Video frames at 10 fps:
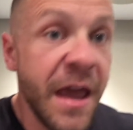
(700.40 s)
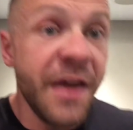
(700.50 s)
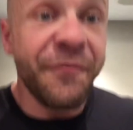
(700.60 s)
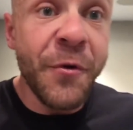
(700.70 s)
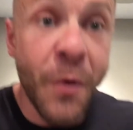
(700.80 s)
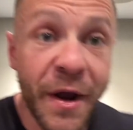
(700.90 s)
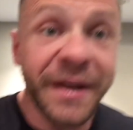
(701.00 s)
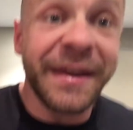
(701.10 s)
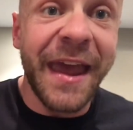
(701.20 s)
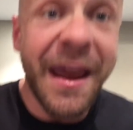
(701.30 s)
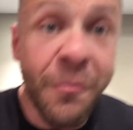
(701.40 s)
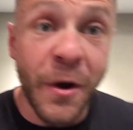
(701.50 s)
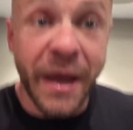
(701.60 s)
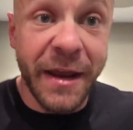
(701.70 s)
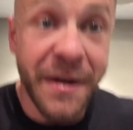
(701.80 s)
If you want to gain
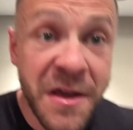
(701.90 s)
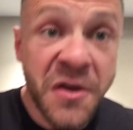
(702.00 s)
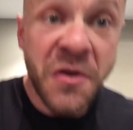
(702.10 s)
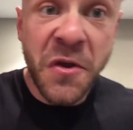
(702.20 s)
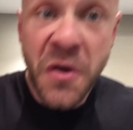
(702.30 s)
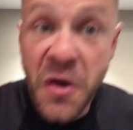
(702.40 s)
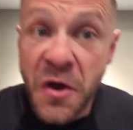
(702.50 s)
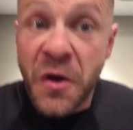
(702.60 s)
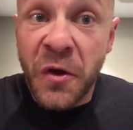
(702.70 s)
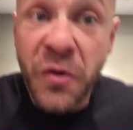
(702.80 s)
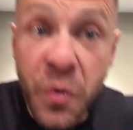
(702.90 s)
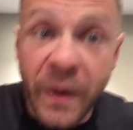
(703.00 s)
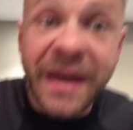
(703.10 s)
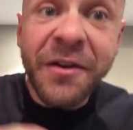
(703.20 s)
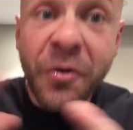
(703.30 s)
weight, you
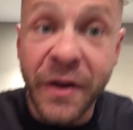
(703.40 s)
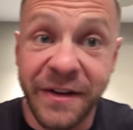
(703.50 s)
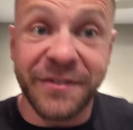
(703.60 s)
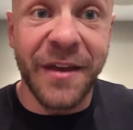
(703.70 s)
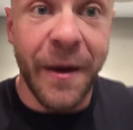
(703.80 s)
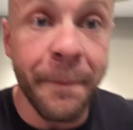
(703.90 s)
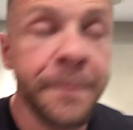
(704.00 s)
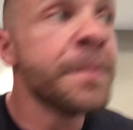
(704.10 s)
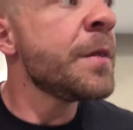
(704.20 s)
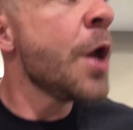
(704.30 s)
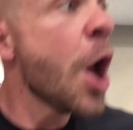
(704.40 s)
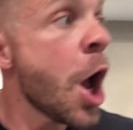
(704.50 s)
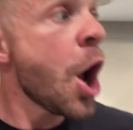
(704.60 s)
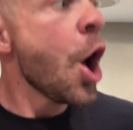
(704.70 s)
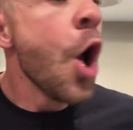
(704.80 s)
increase them.
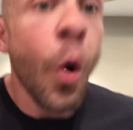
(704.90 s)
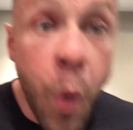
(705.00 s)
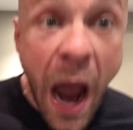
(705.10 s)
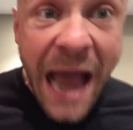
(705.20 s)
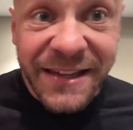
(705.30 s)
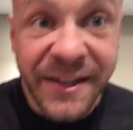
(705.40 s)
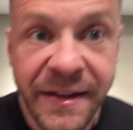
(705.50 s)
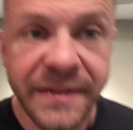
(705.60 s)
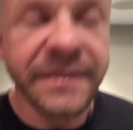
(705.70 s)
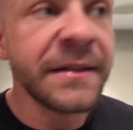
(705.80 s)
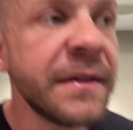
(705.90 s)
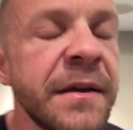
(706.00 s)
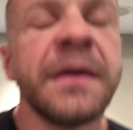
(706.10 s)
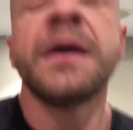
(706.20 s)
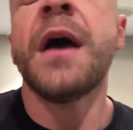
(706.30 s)
What?
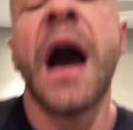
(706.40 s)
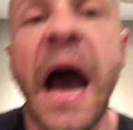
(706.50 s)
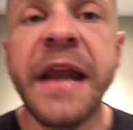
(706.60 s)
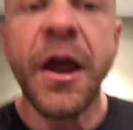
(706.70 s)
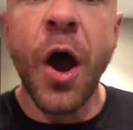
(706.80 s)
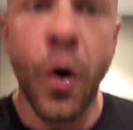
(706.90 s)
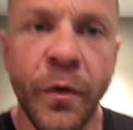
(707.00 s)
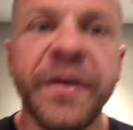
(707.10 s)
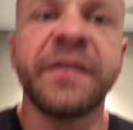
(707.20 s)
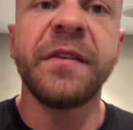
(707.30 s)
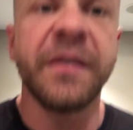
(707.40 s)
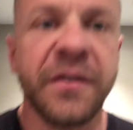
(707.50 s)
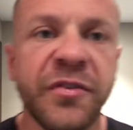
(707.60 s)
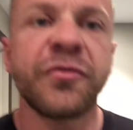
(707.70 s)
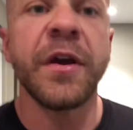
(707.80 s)
I know this is
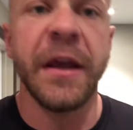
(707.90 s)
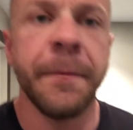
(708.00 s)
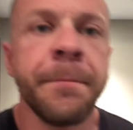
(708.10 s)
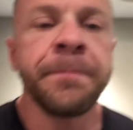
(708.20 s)
extreme,